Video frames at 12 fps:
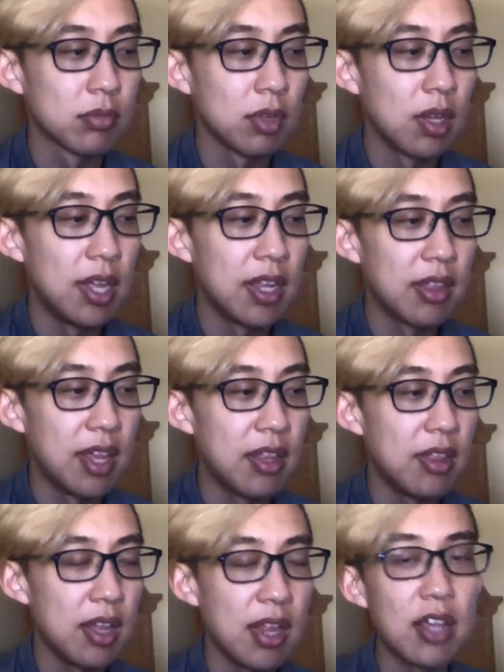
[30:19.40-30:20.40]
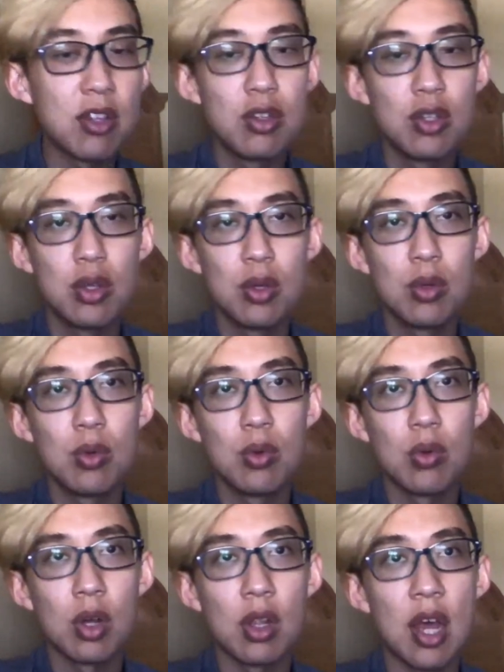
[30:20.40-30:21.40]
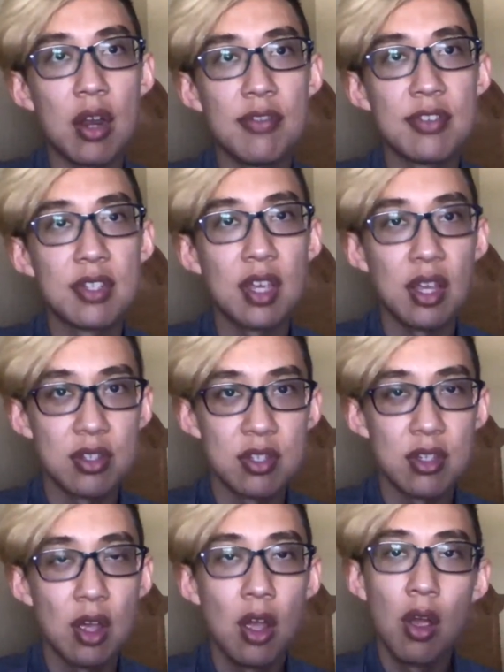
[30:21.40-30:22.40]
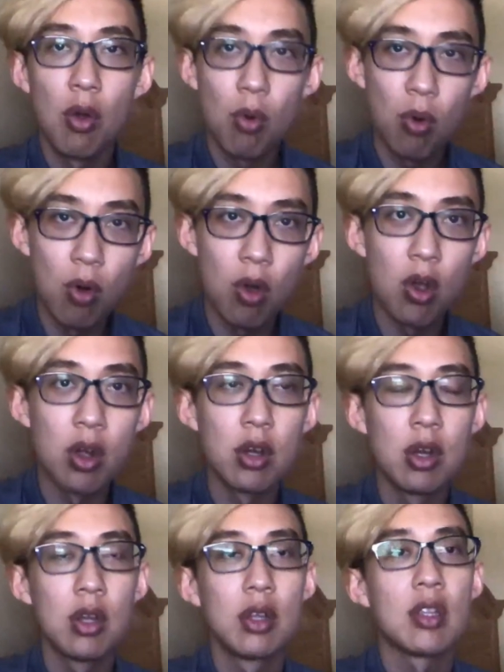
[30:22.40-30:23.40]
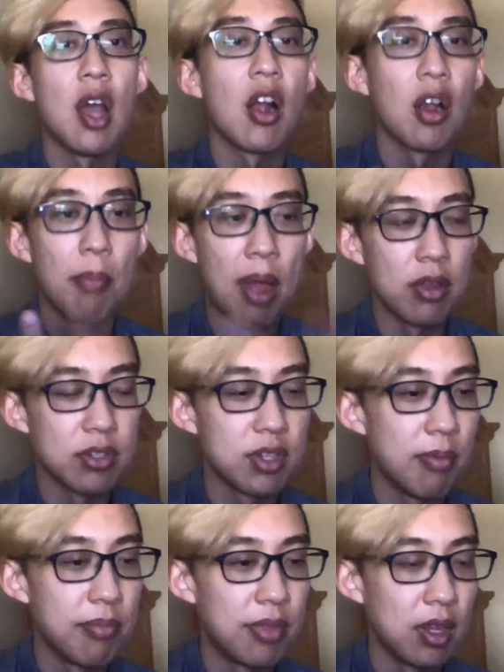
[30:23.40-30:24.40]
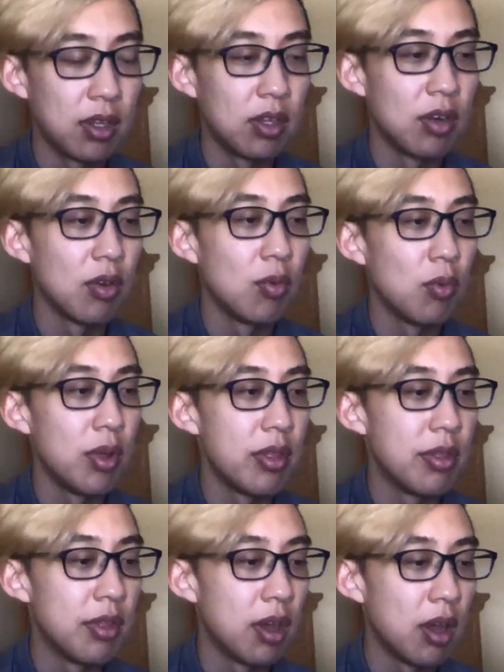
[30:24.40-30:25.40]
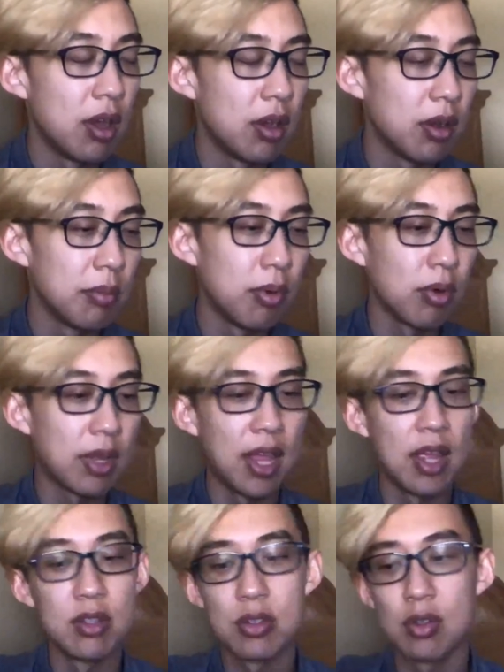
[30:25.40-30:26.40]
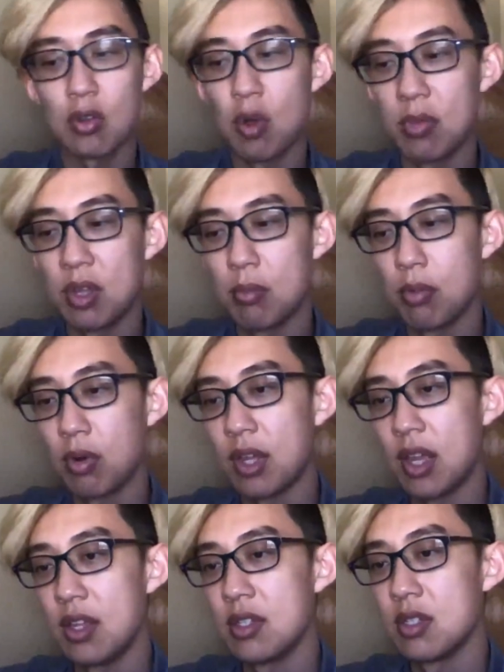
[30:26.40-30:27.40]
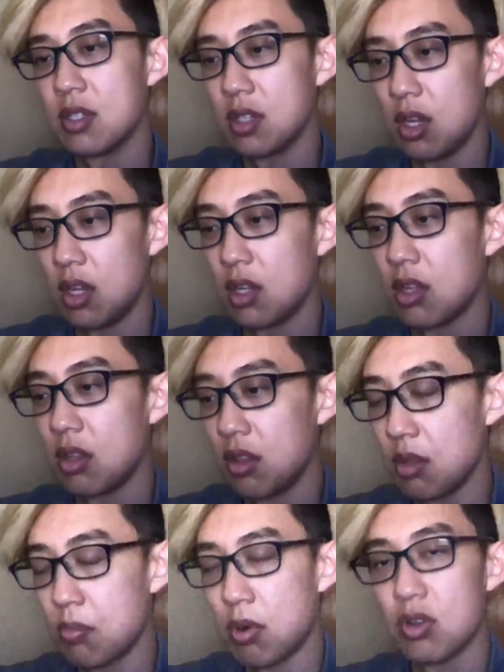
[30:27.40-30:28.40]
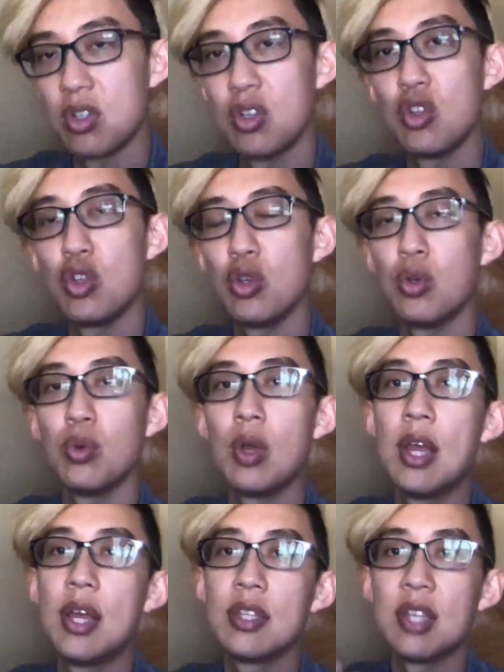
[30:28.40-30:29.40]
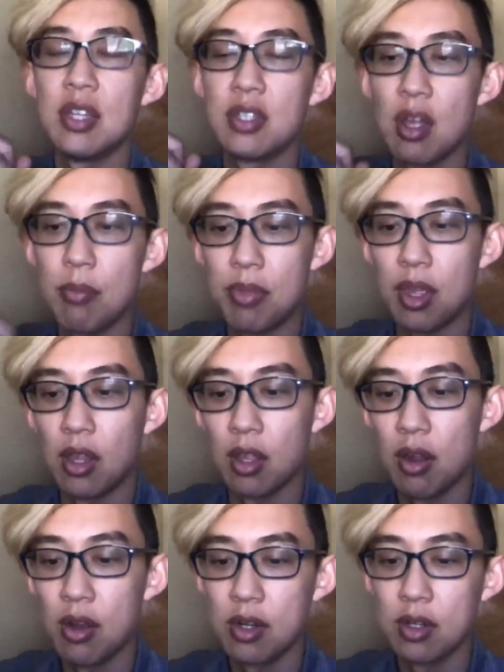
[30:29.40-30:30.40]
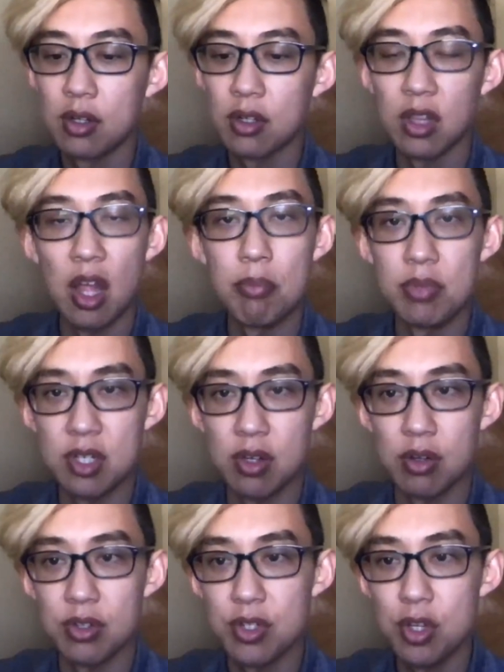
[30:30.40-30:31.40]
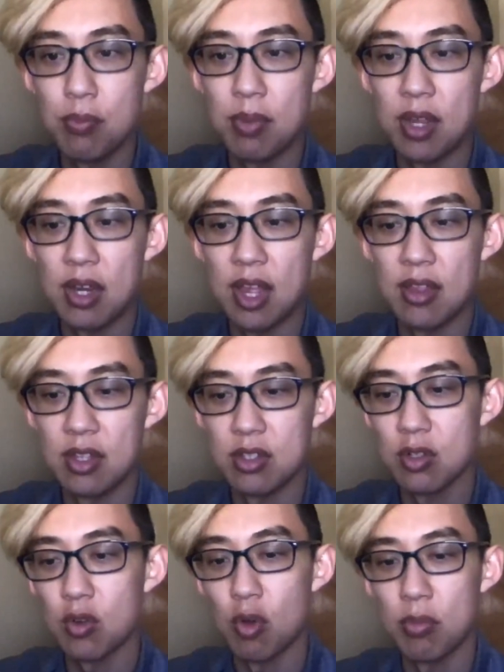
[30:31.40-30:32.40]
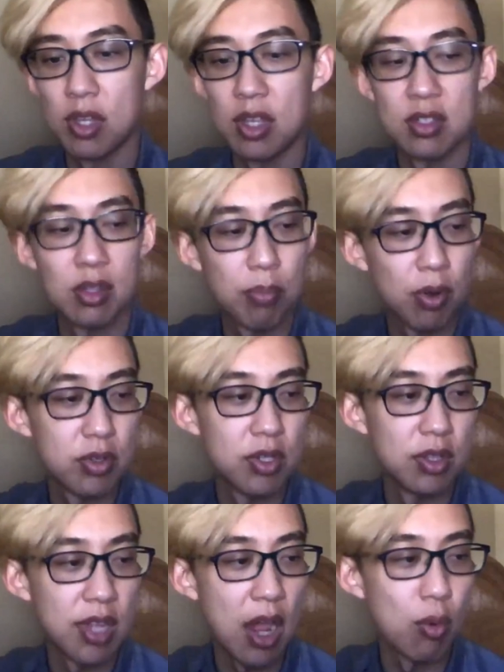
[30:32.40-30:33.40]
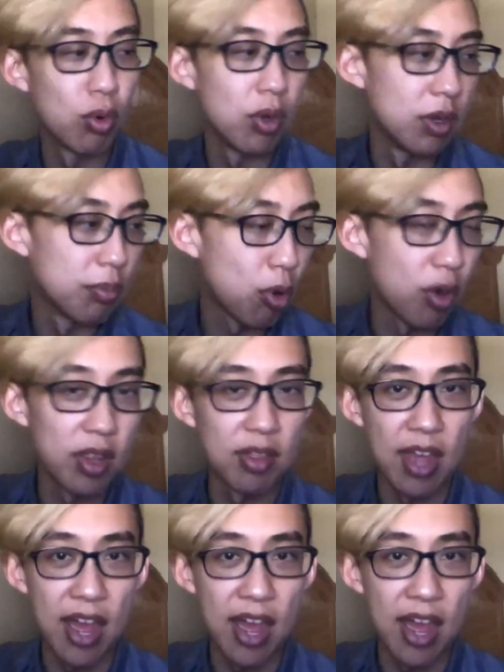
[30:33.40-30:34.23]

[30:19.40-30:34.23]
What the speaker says: like they like to do a lot of skits or talk about something, with boke and tsukomi. And boke is like the person who says something clumsy or stupid, and then tsukomi is the person that would point